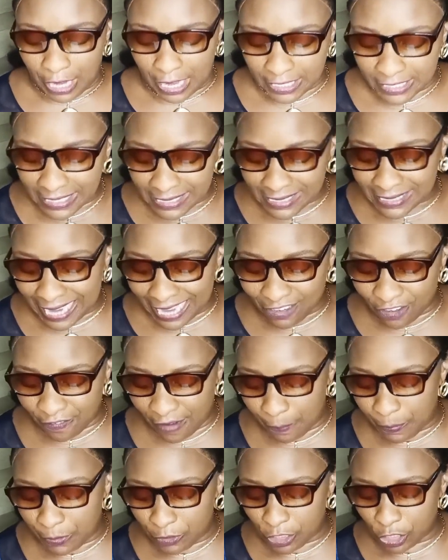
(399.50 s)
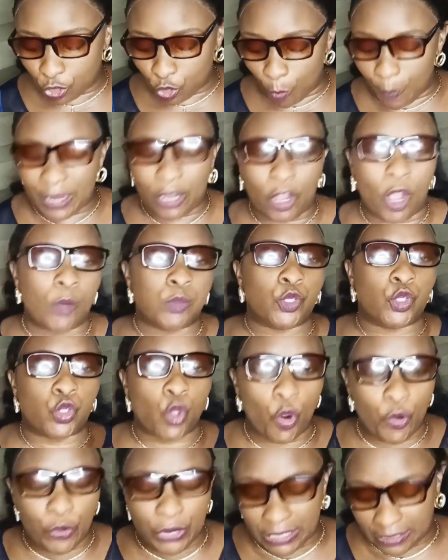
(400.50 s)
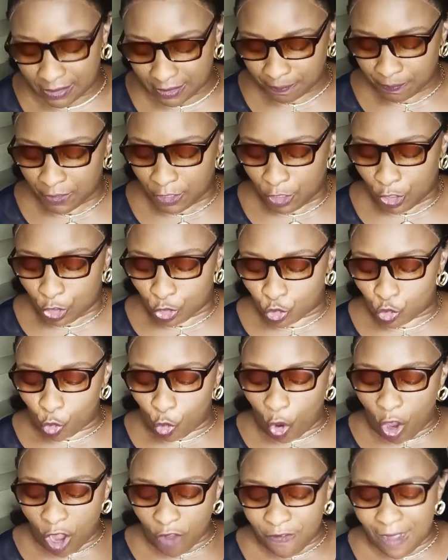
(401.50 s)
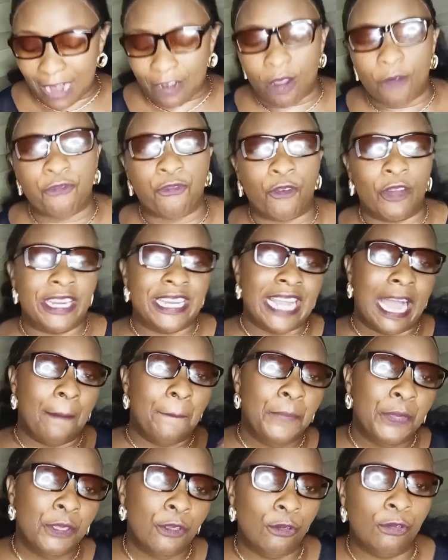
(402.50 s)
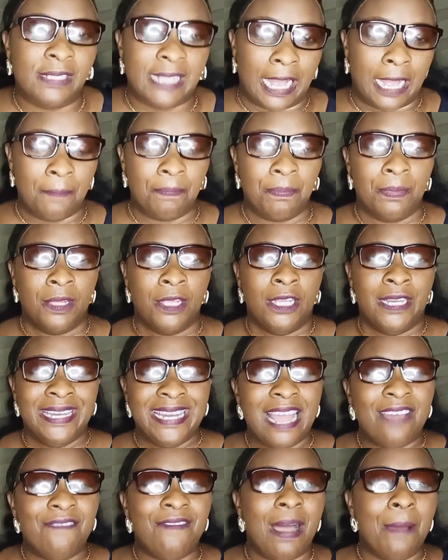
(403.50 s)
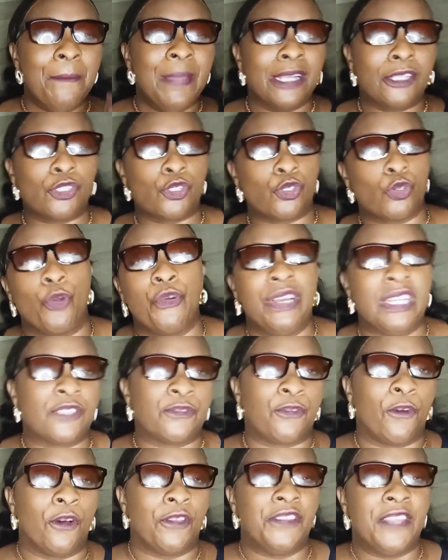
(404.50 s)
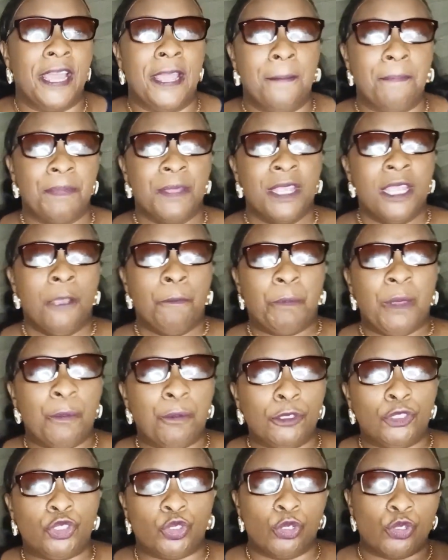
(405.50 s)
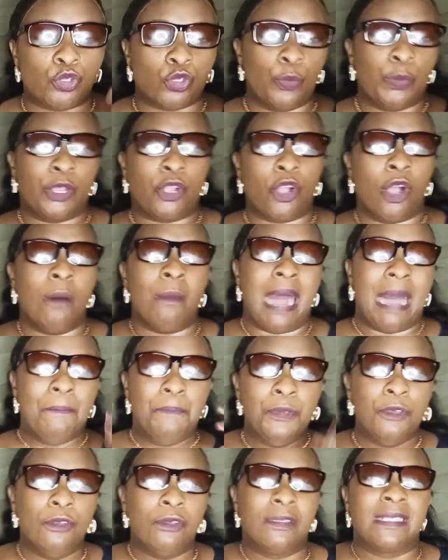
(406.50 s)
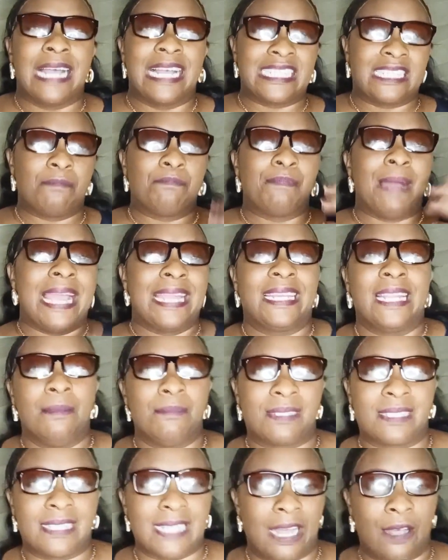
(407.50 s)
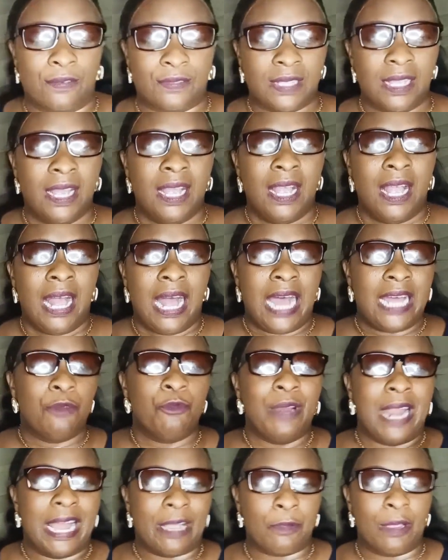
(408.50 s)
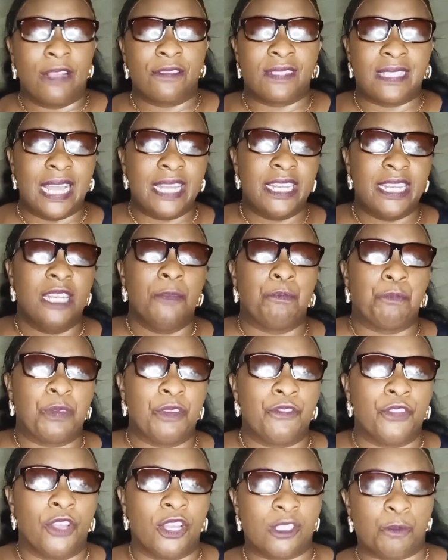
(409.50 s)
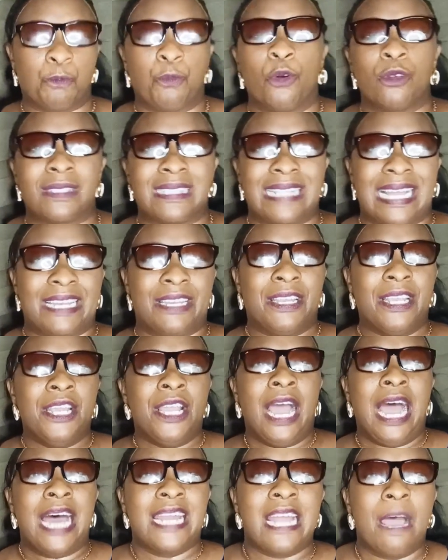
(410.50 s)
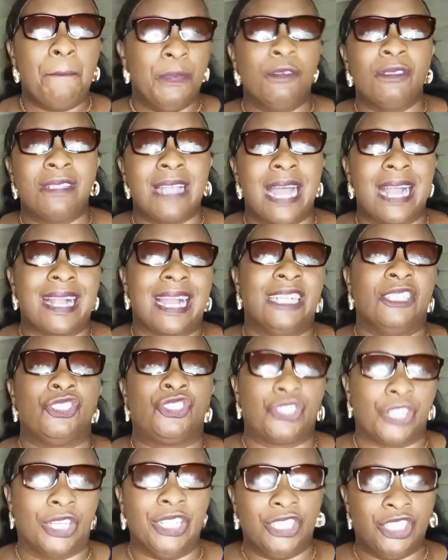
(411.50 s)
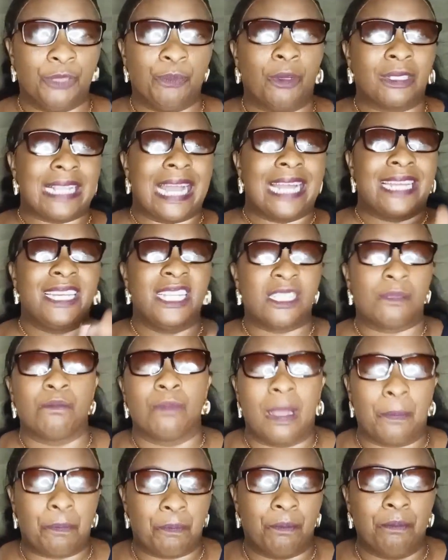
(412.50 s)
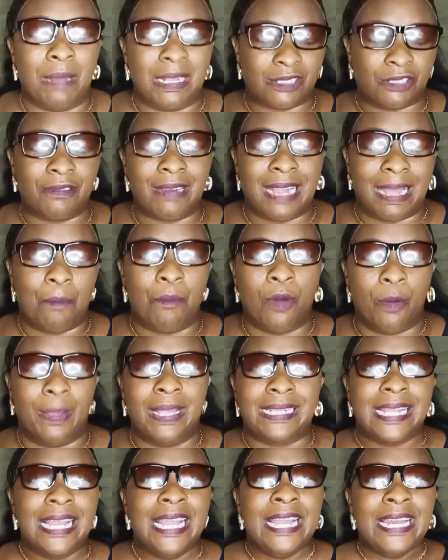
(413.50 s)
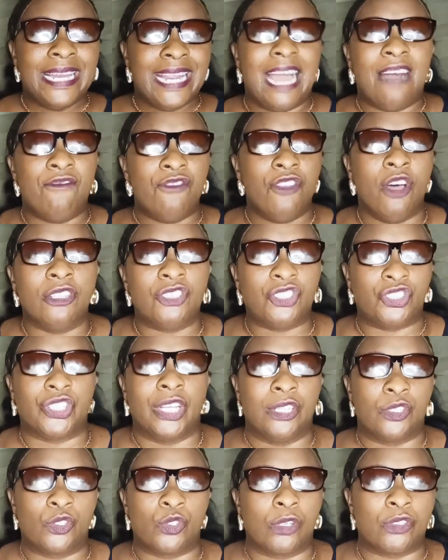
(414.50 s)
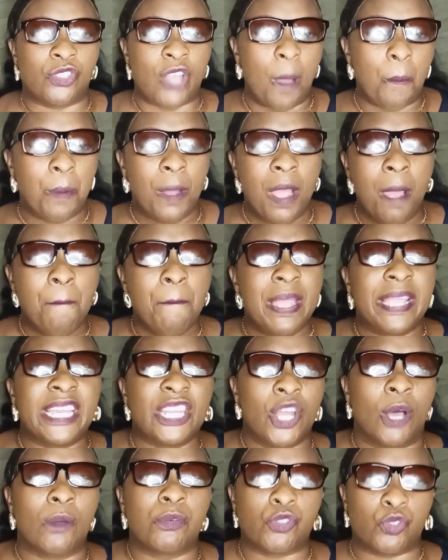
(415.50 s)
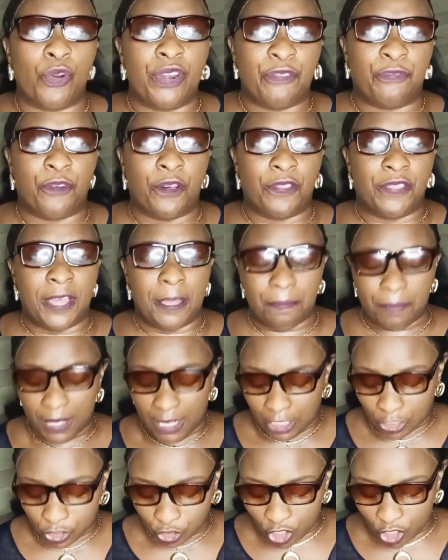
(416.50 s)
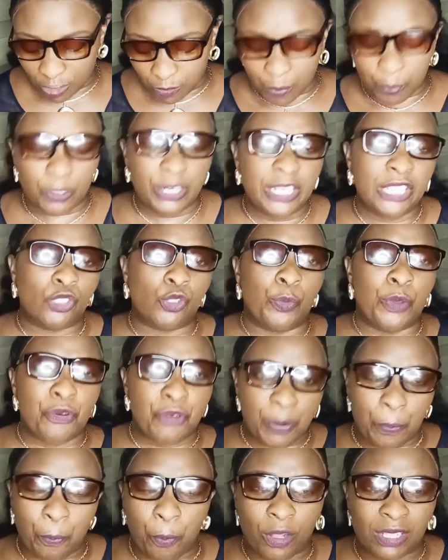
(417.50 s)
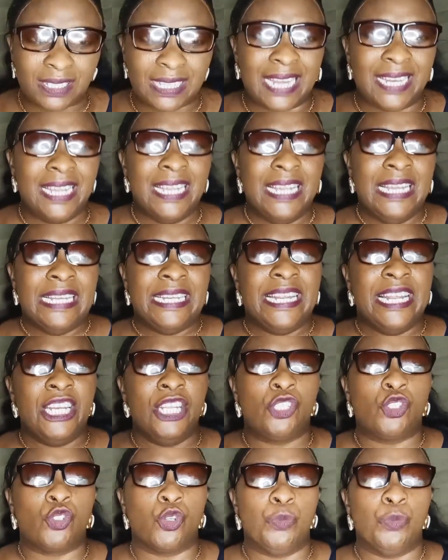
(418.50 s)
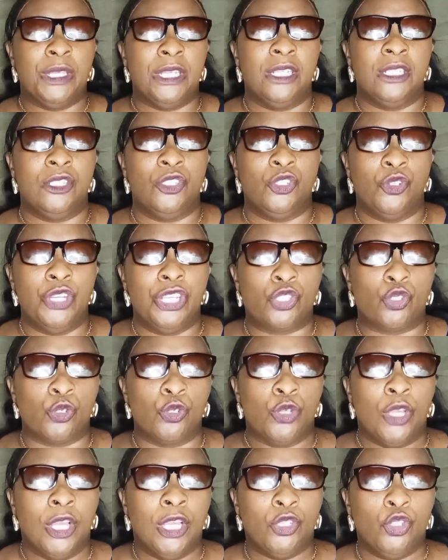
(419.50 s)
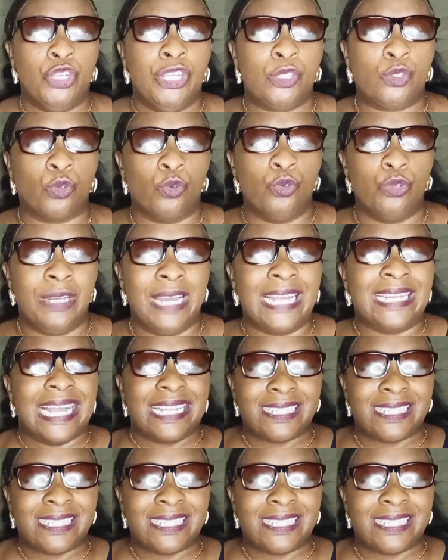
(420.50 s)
this kind of abuses to make up stories to cover up for the abuser. Never make stories for them. People choose to become abusers by themselves. And like we have said in previous posts, that an abuser can change, but at this material moment, they have not changed. So stop making up story for them. Such people need to be reported. You need to let